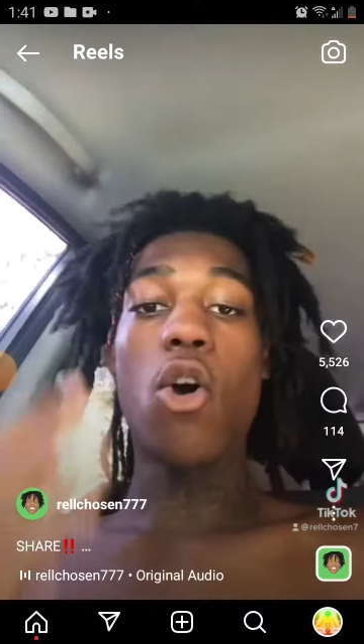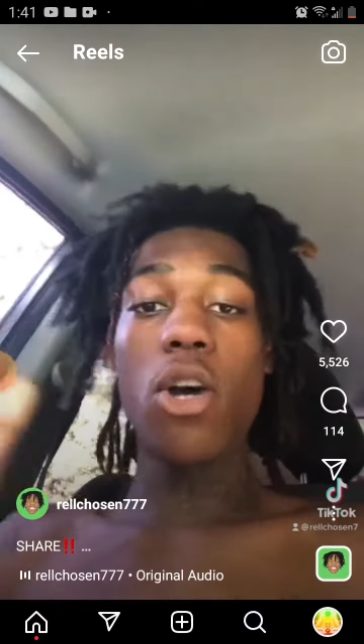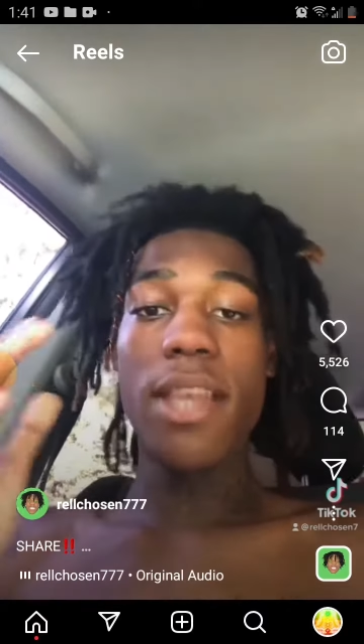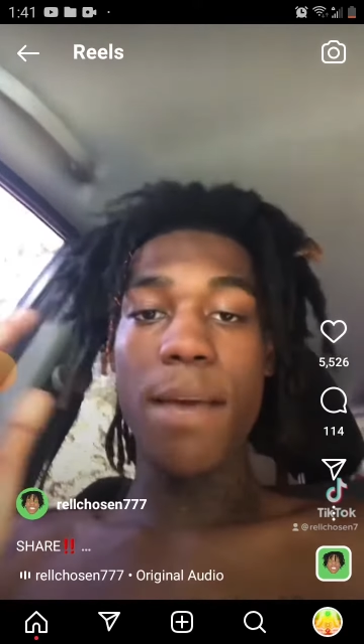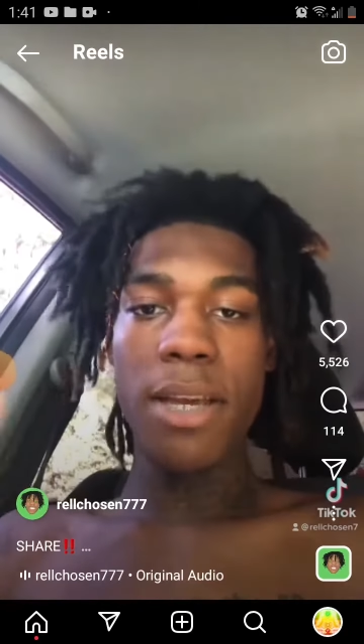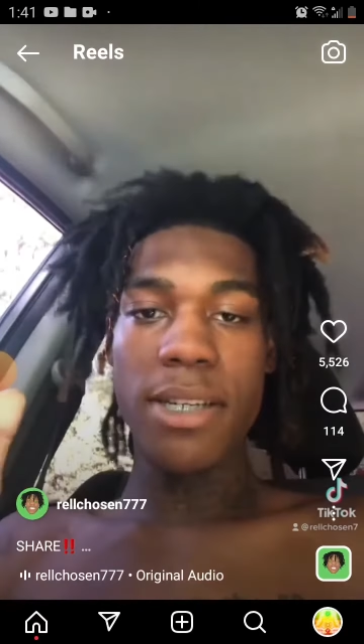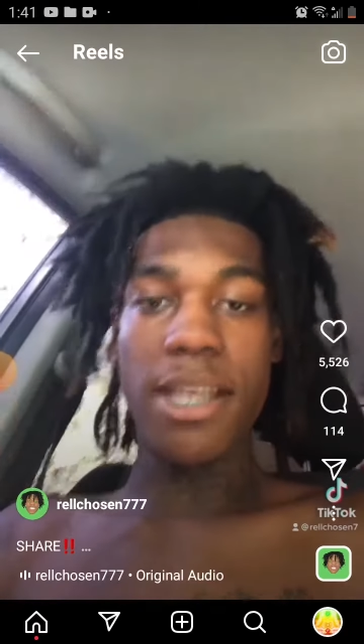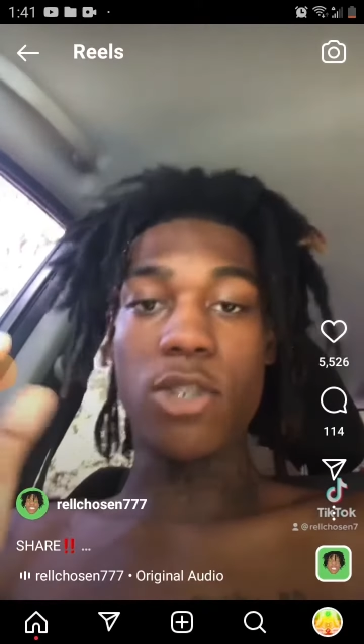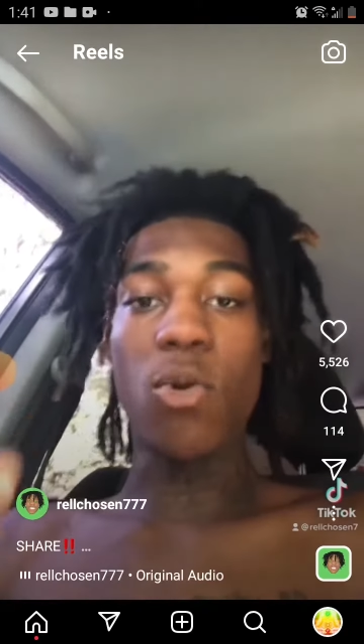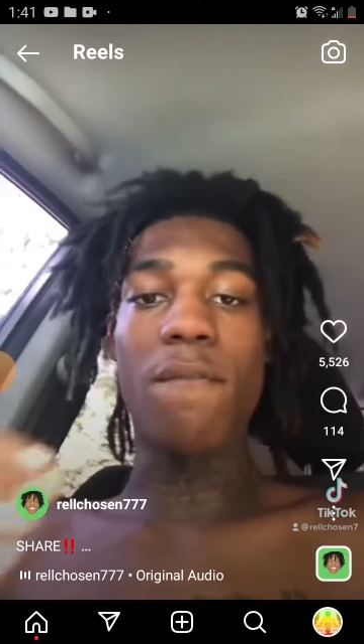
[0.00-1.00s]
All that means
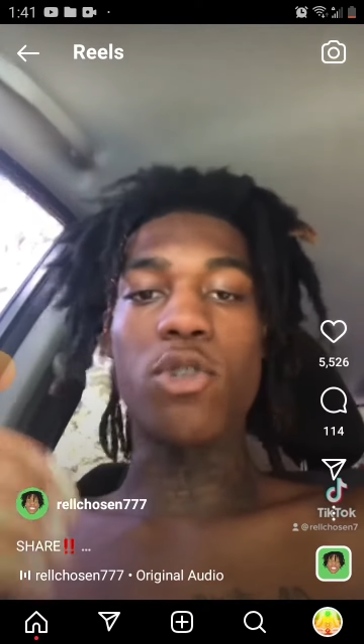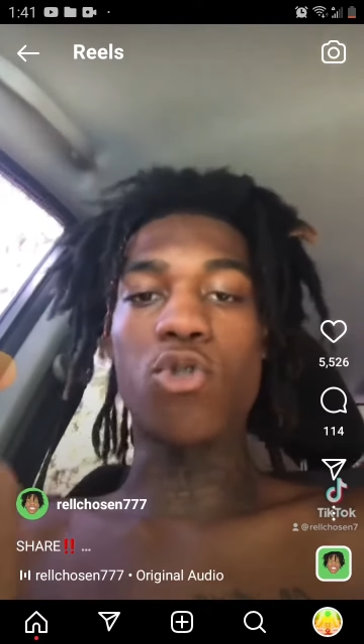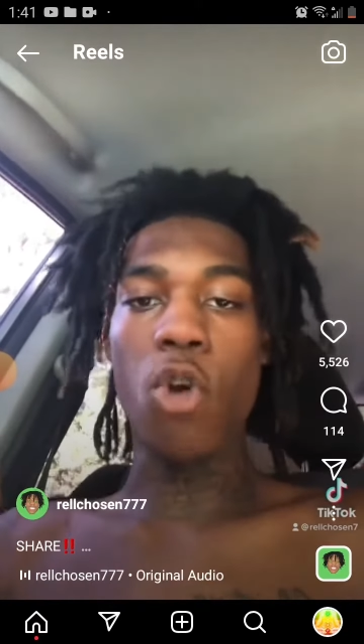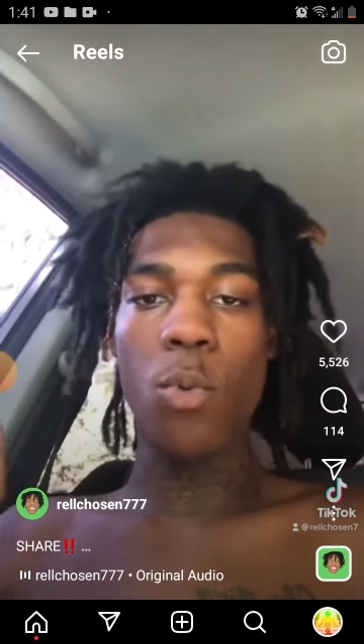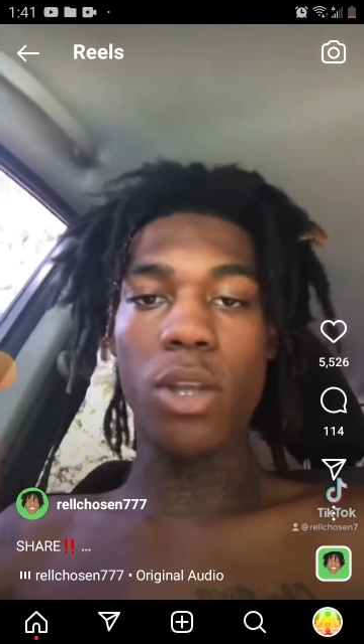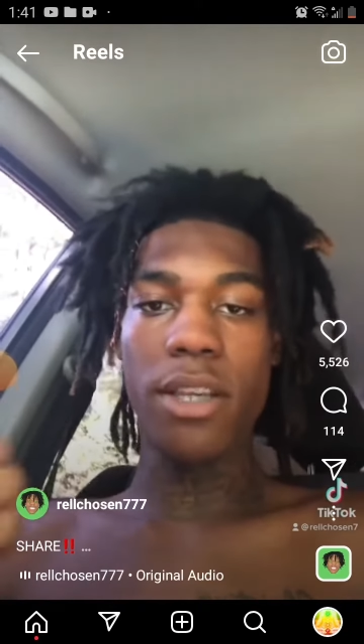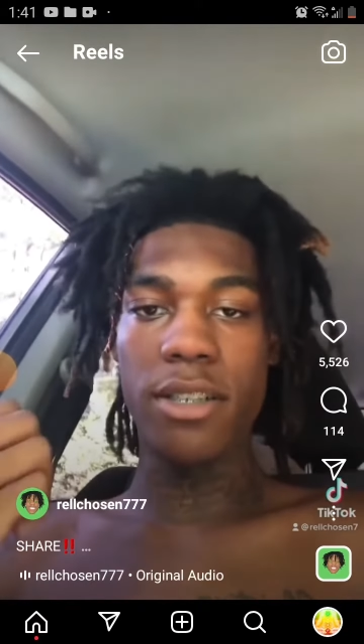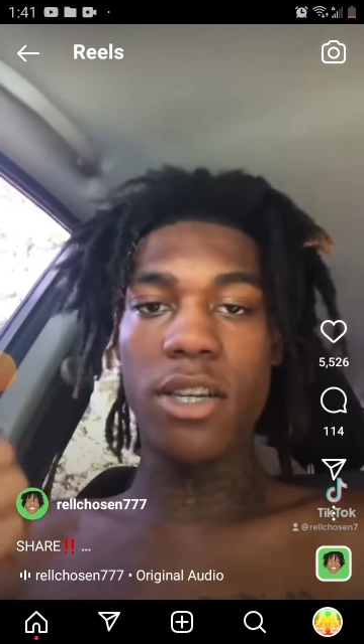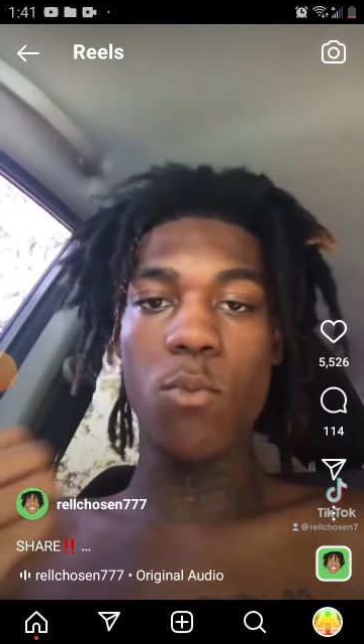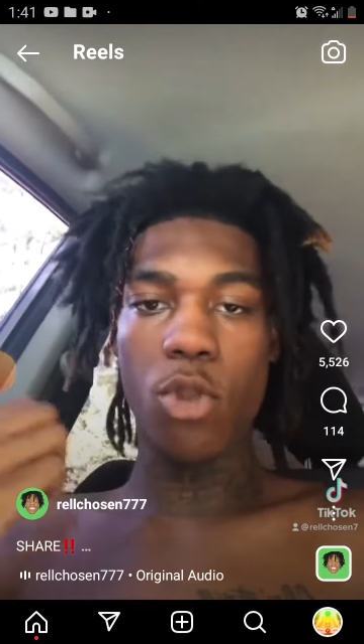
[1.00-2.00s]
is that you have a strong
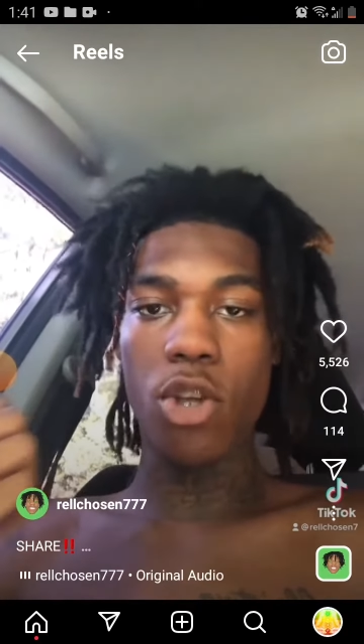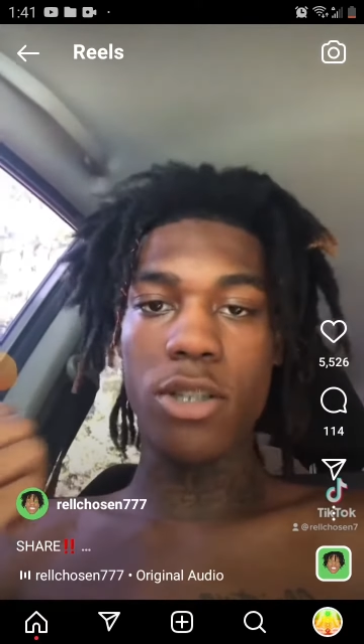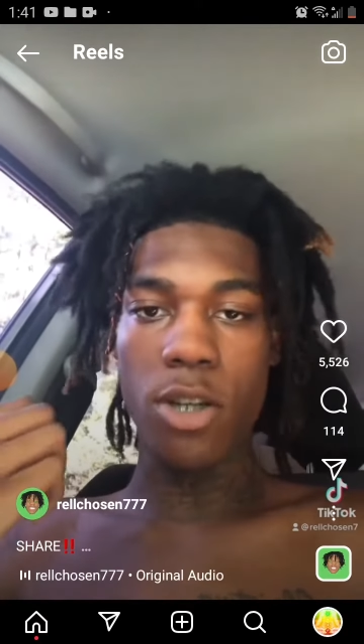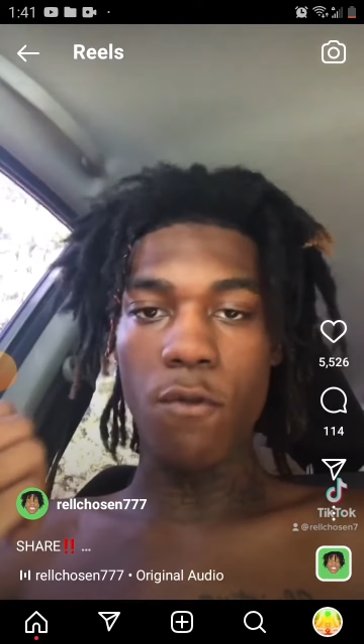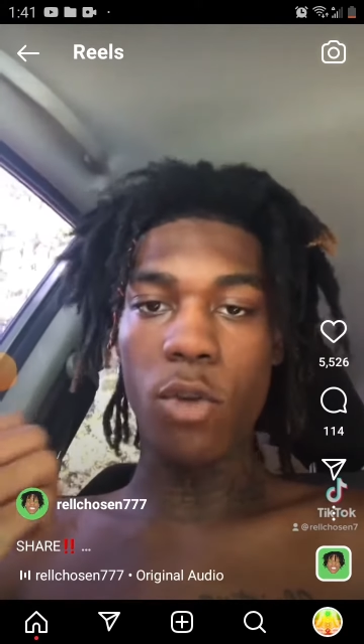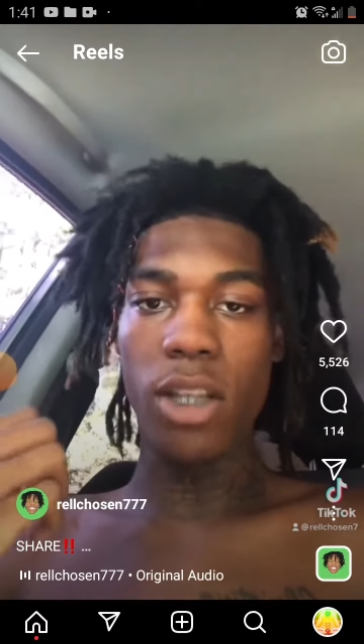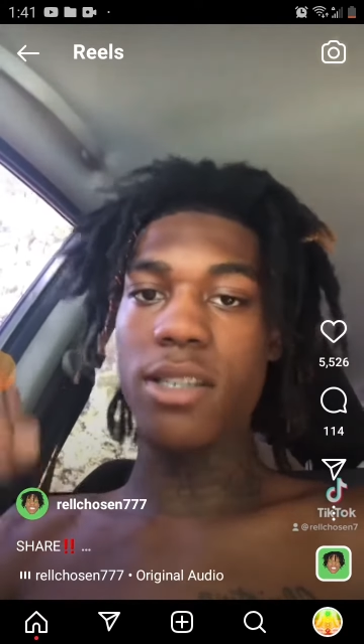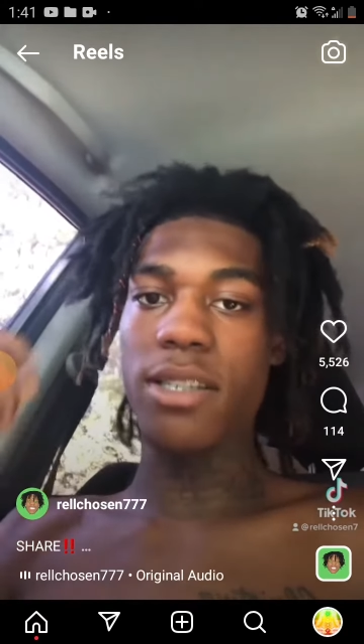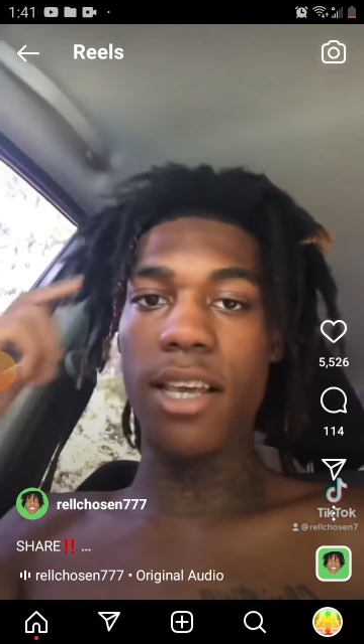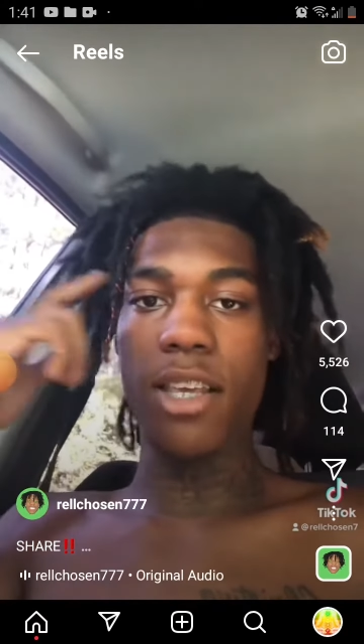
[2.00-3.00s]
relationship with yourself. You like
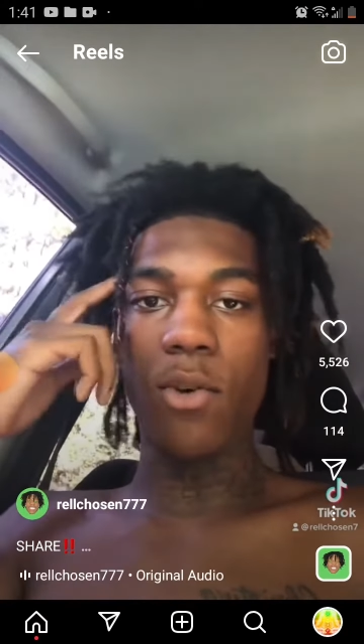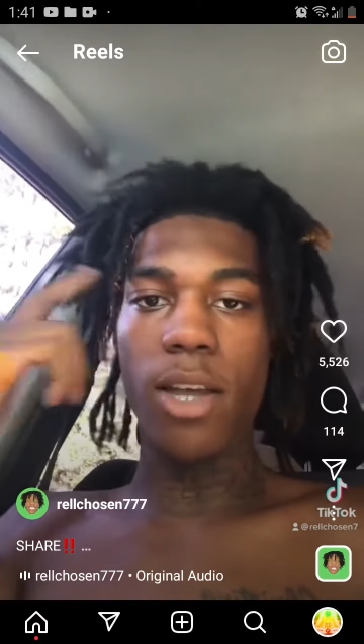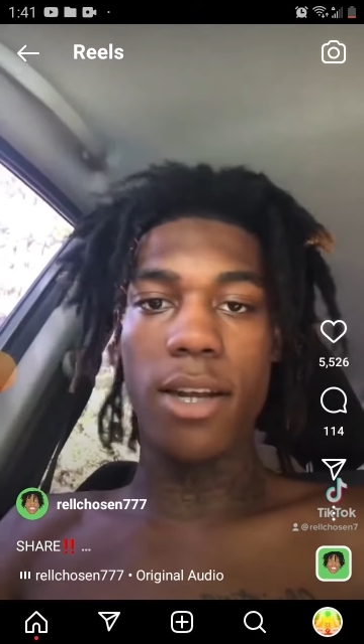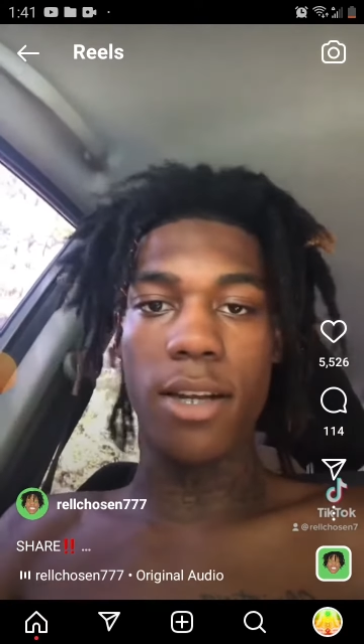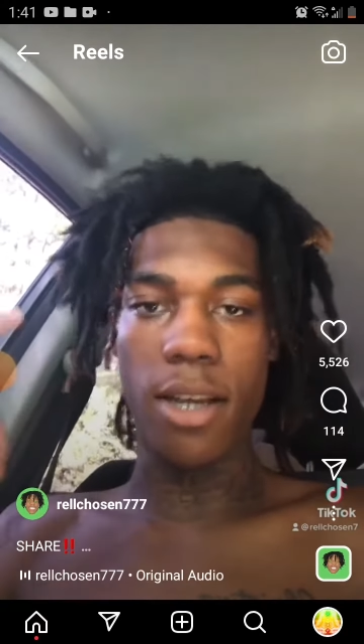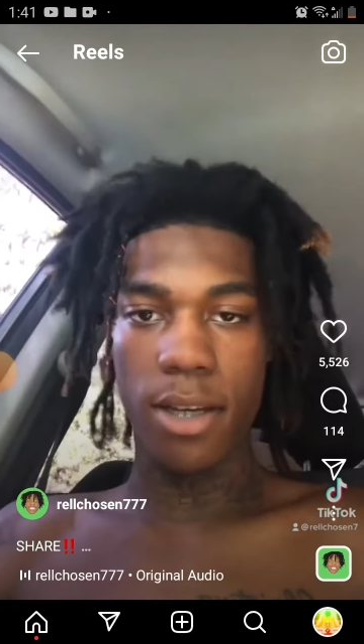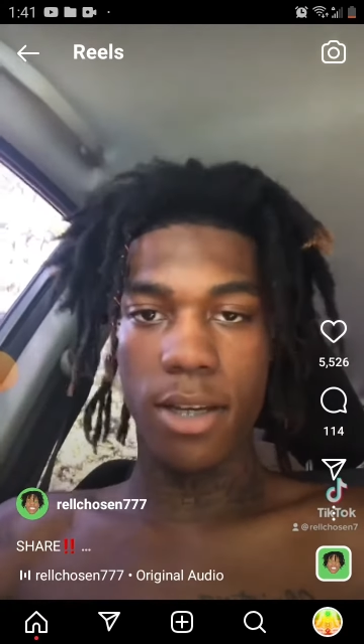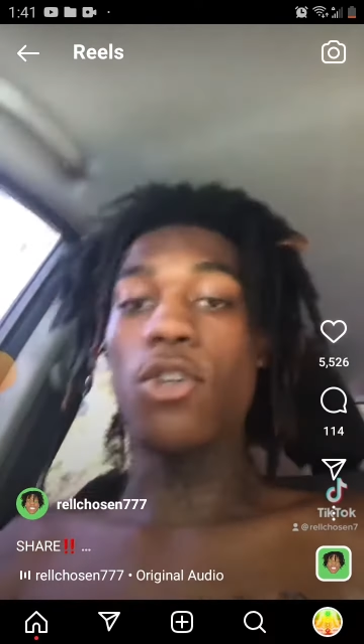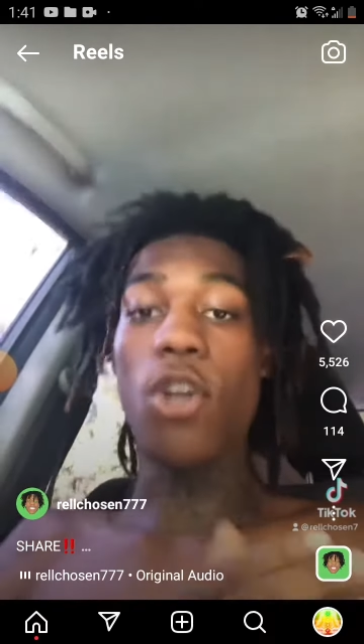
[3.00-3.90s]
to stay in your head a lot.